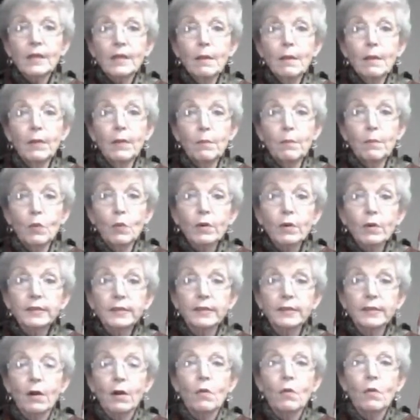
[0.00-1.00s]
but more
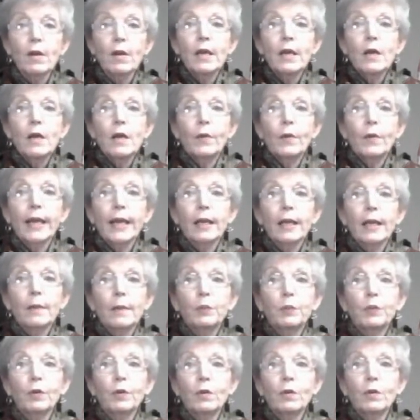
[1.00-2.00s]
so, we get a
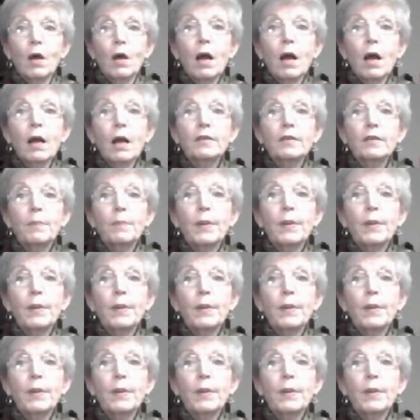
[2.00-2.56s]
prolonged